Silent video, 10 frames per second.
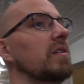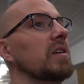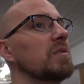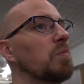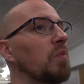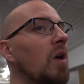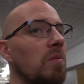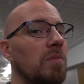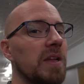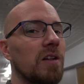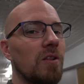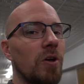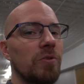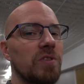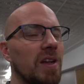is probably
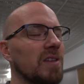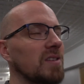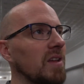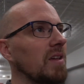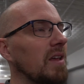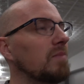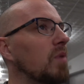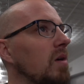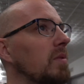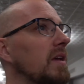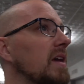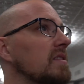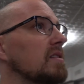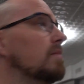close. Like I said, it probably ends